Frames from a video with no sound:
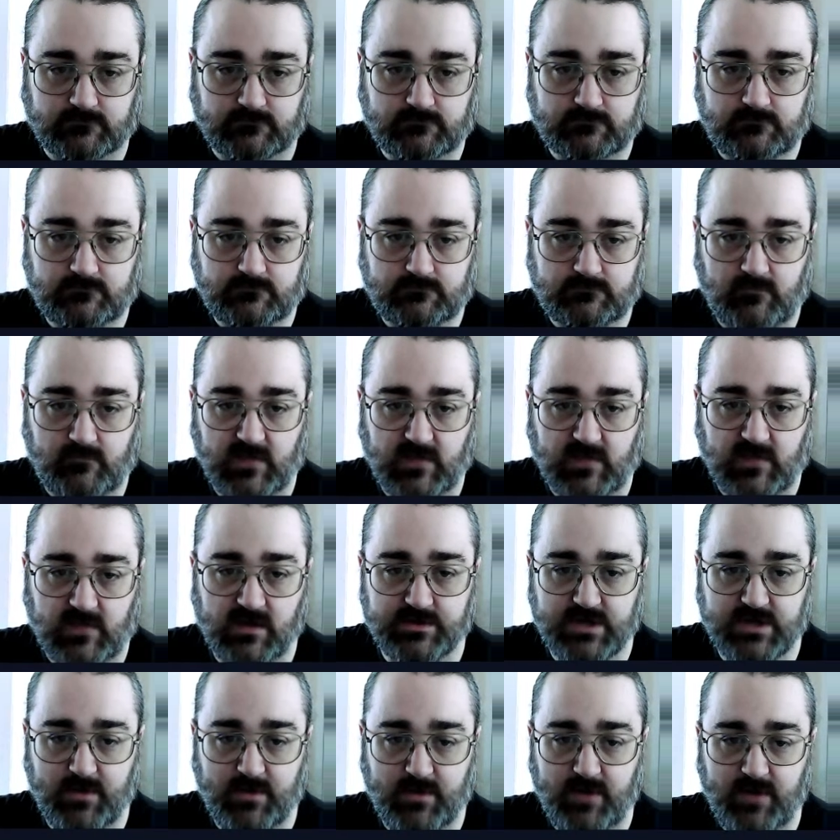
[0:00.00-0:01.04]
So I'm hoping to
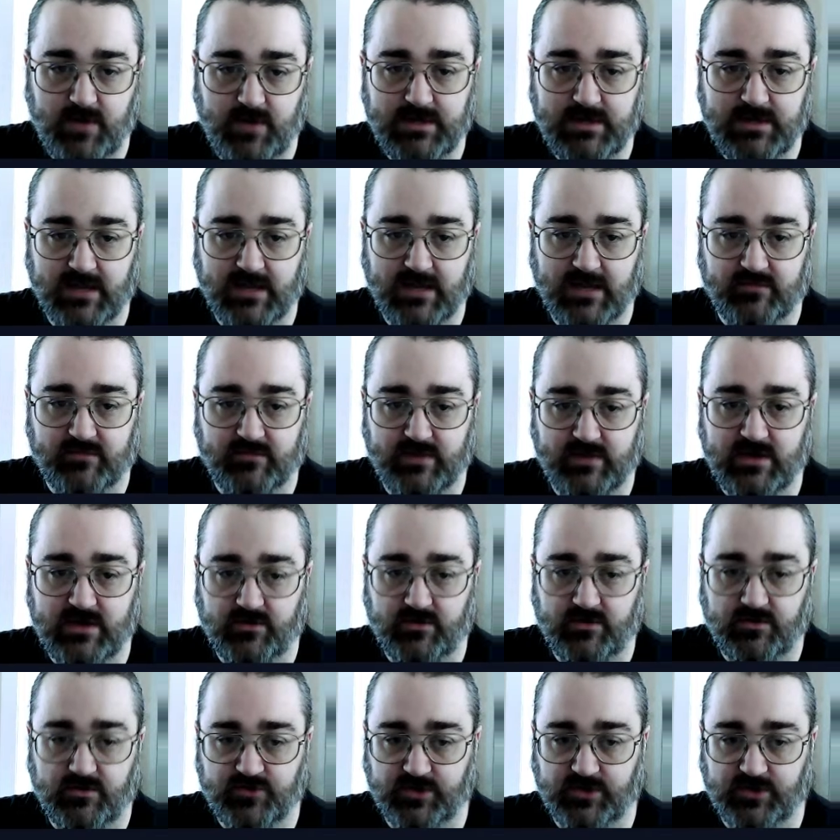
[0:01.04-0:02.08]
get 3 contracts with
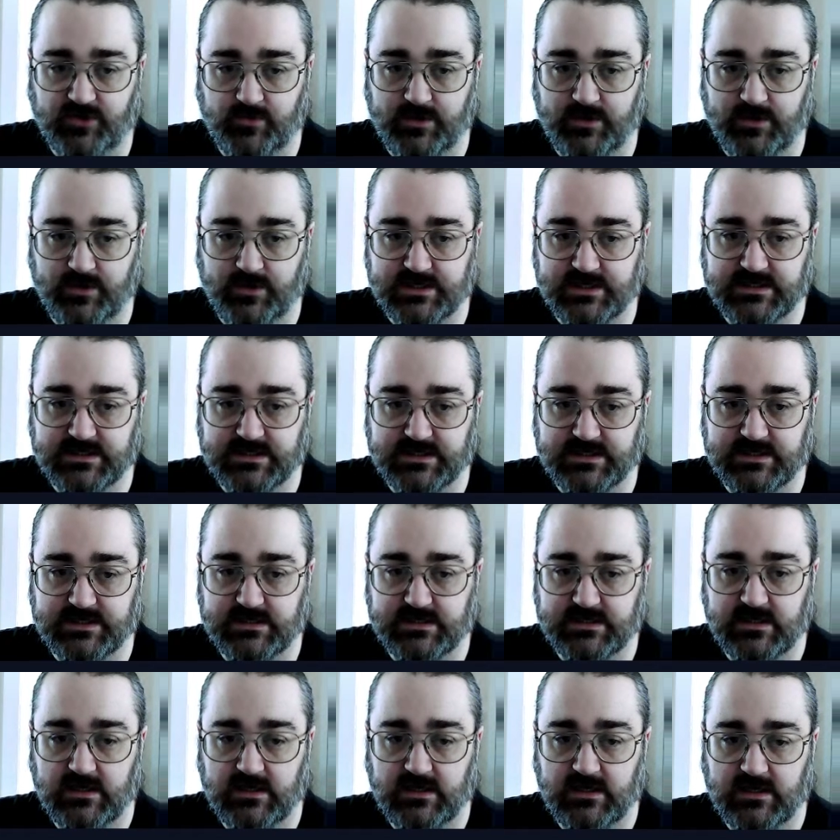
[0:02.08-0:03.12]
this
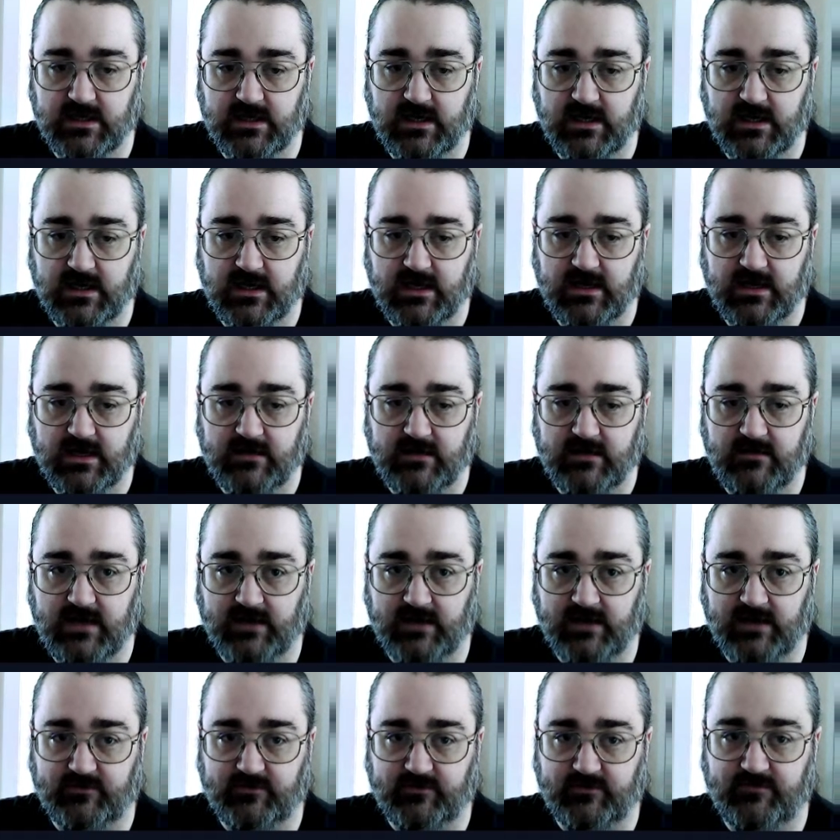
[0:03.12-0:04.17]
next
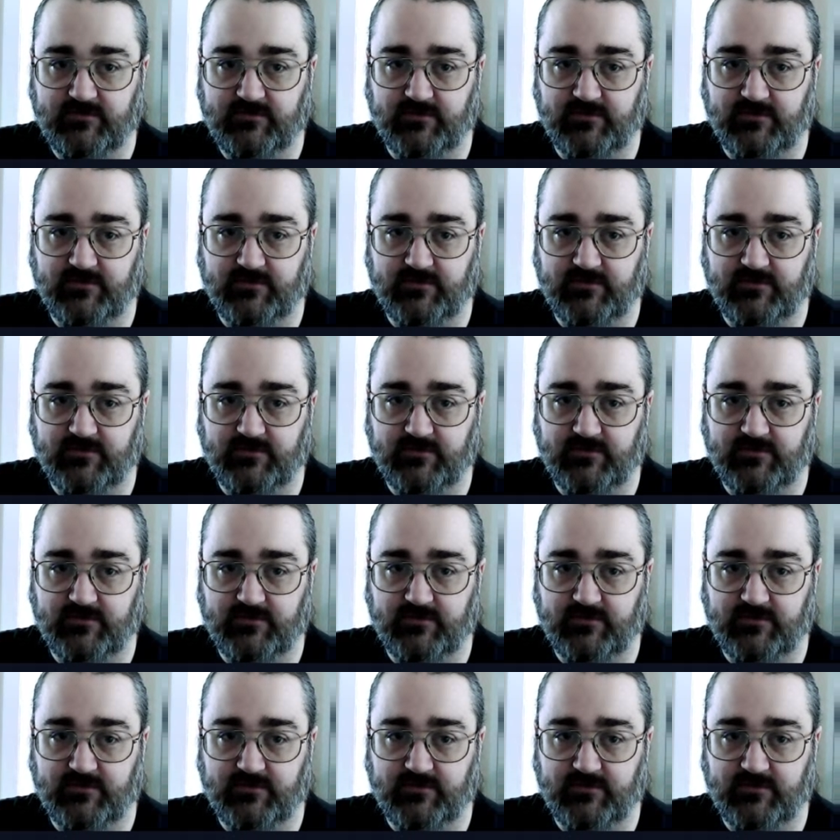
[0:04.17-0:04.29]
flight.